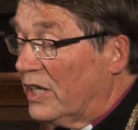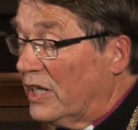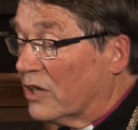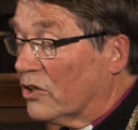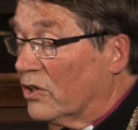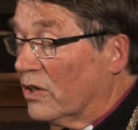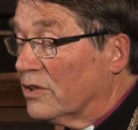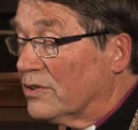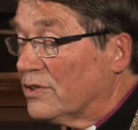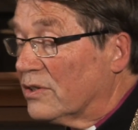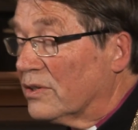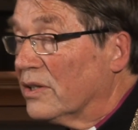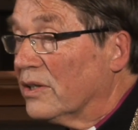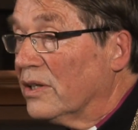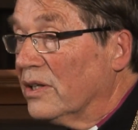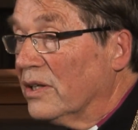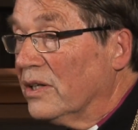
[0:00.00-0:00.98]
across
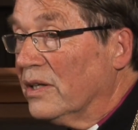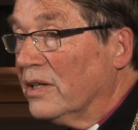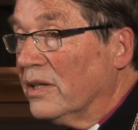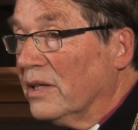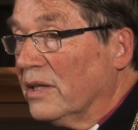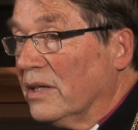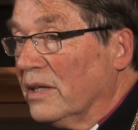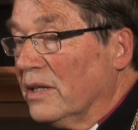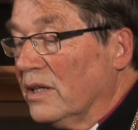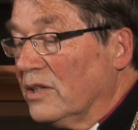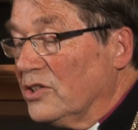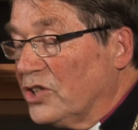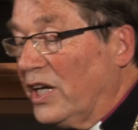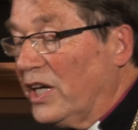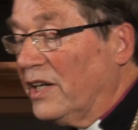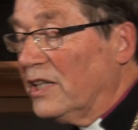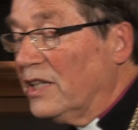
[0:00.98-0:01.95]

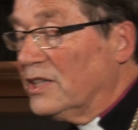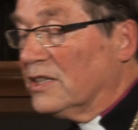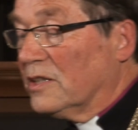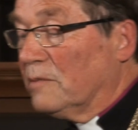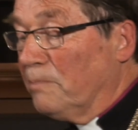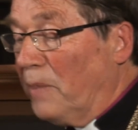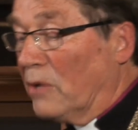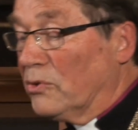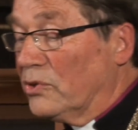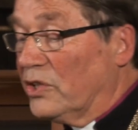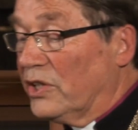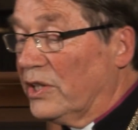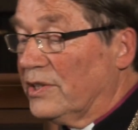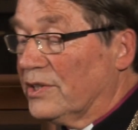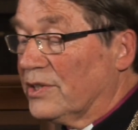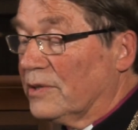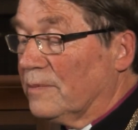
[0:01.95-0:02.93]
cherished
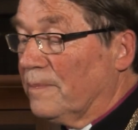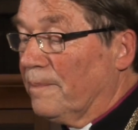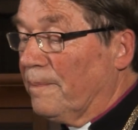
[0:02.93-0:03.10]
boundaries.